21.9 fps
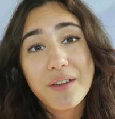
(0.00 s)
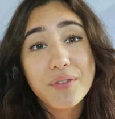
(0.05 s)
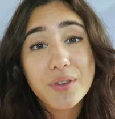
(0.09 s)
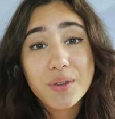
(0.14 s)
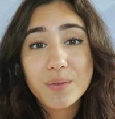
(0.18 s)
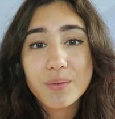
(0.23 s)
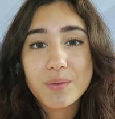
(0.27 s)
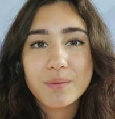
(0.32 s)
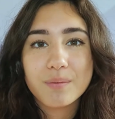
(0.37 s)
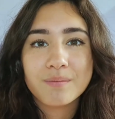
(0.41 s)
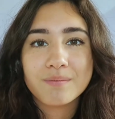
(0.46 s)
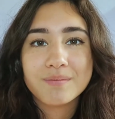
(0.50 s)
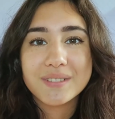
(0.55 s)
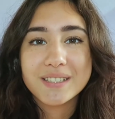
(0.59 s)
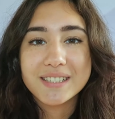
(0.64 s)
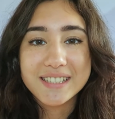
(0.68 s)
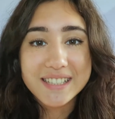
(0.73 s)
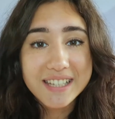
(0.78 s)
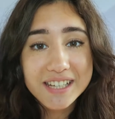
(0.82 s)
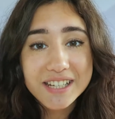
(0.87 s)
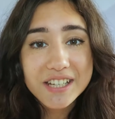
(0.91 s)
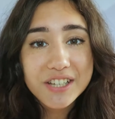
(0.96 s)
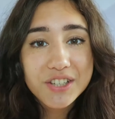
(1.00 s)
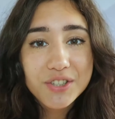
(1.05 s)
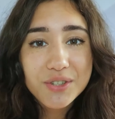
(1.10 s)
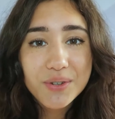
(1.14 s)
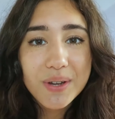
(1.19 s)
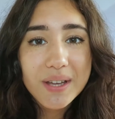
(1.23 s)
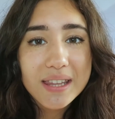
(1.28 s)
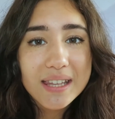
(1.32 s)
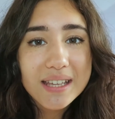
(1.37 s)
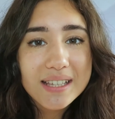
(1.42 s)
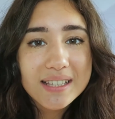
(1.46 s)
If you did
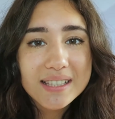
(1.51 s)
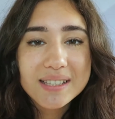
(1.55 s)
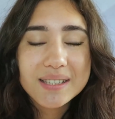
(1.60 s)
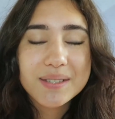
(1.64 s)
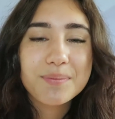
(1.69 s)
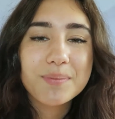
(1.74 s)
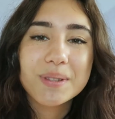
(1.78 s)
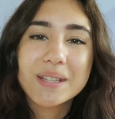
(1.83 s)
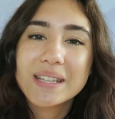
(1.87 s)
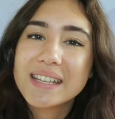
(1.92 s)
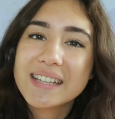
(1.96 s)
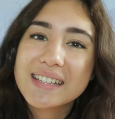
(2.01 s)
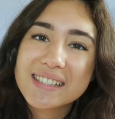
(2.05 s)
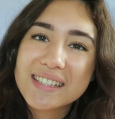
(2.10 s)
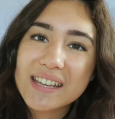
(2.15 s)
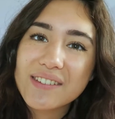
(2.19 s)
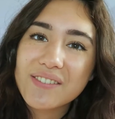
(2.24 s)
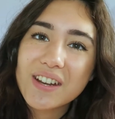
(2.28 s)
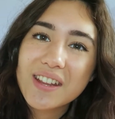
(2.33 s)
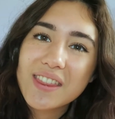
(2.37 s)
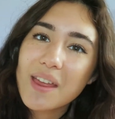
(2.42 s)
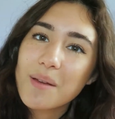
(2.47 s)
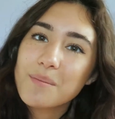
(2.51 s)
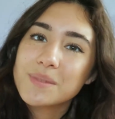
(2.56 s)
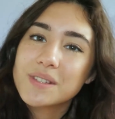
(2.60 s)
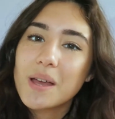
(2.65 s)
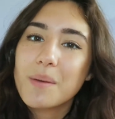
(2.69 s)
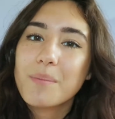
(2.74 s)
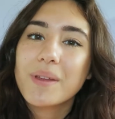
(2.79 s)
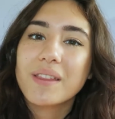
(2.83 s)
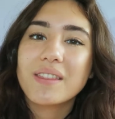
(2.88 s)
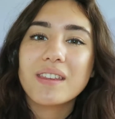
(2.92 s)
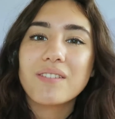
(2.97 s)
enjoy this, please give it a thumbs
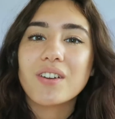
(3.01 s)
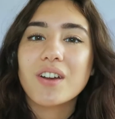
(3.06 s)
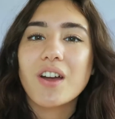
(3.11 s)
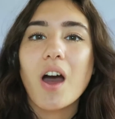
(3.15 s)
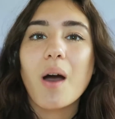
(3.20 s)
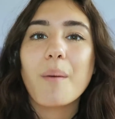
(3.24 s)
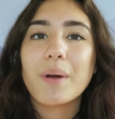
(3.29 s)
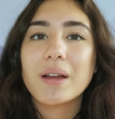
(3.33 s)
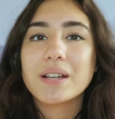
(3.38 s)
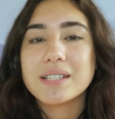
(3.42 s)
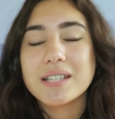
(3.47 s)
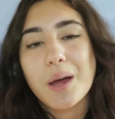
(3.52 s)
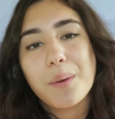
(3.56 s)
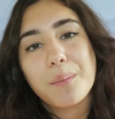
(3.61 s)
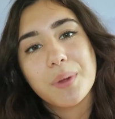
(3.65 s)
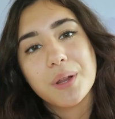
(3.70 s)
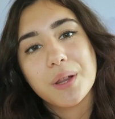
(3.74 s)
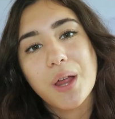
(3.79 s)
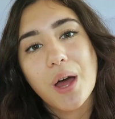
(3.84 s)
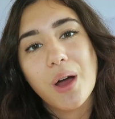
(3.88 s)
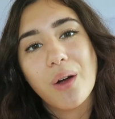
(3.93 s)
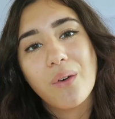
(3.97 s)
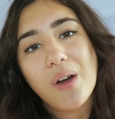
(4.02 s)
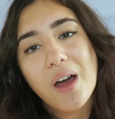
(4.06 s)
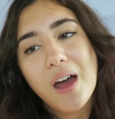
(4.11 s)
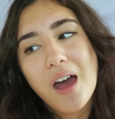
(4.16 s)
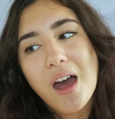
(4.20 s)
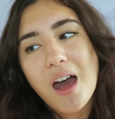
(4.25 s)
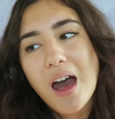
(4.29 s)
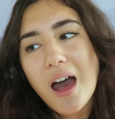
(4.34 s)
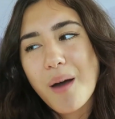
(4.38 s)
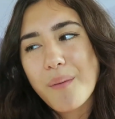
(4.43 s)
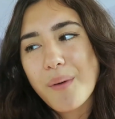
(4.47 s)
up and leave a comment down below
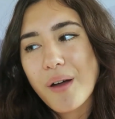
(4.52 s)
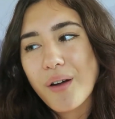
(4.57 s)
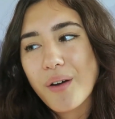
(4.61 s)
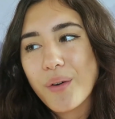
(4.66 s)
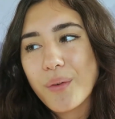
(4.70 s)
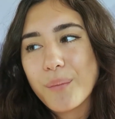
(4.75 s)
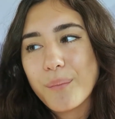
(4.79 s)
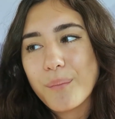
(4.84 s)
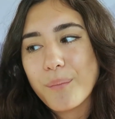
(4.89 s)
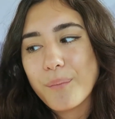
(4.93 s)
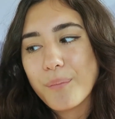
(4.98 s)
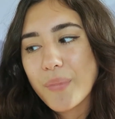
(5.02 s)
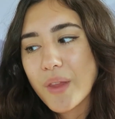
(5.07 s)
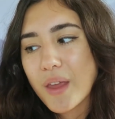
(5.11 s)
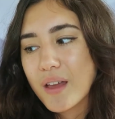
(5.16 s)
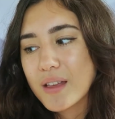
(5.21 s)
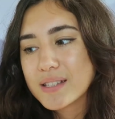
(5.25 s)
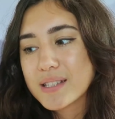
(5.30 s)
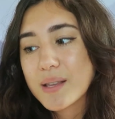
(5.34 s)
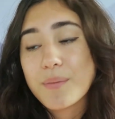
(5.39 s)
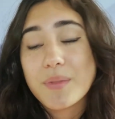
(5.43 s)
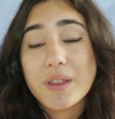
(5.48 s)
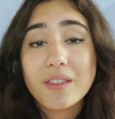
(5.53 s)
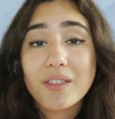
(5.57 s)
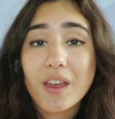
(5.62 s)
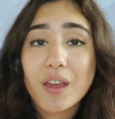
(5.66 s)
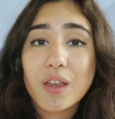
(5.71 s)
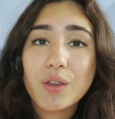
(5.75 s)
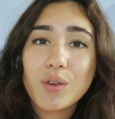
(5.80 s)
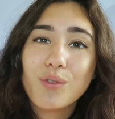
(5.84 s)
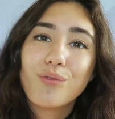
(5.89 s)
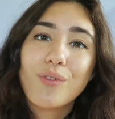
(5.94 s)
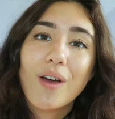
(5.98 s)
about something
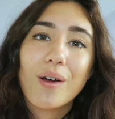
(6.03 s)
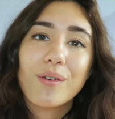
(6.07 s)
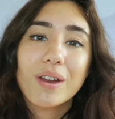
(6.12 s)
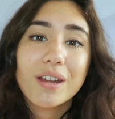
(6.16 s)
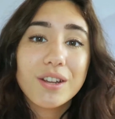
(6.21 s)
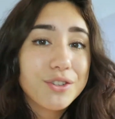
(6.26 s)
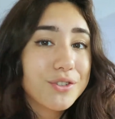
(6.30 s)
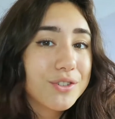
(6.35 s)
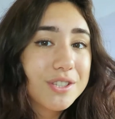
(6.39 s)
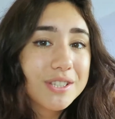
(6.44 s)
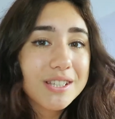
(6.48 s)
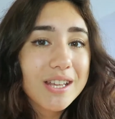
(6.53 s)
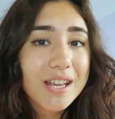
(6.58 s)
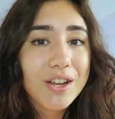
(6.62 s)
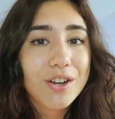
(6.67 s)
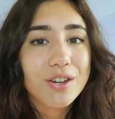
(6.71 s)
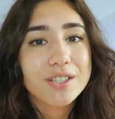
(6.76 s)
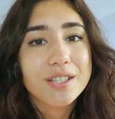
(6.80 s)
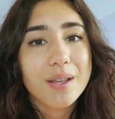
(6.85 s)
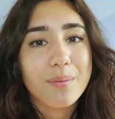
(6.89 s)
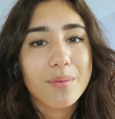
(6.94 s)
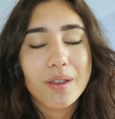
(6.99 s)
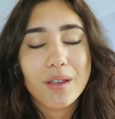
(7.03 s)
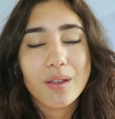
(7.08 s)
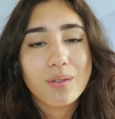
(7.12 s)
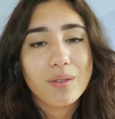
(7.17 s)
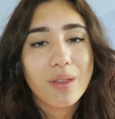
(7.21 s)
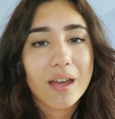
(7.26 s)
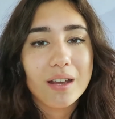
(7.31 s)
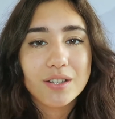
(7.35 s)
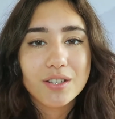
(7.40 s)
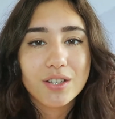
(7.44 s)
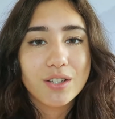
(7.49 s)
that you found interesting or something
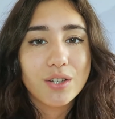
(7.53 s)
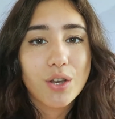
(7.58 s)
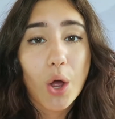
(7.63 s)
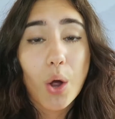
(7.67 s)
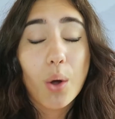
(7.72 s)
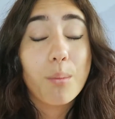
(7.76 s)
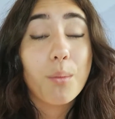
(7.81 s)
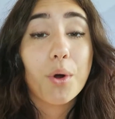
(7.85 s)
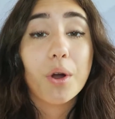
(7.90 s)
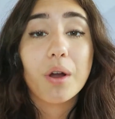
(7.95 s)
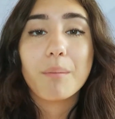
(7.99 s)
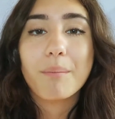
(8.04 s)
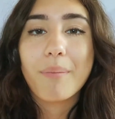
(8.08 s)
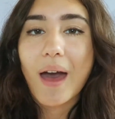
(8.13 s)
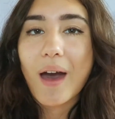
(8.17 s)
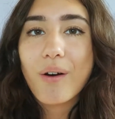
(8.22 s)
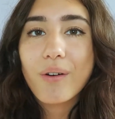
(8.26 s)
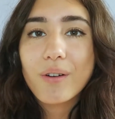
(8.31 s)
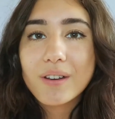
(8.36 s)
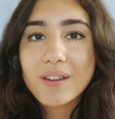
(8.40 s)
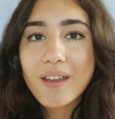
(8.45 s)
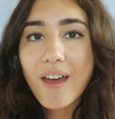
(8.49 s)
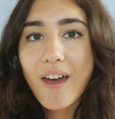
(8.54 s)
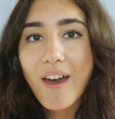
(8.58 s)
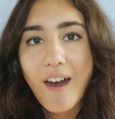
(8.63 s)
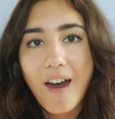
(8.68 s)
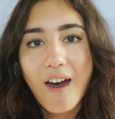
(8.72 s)
you'd like to know more about.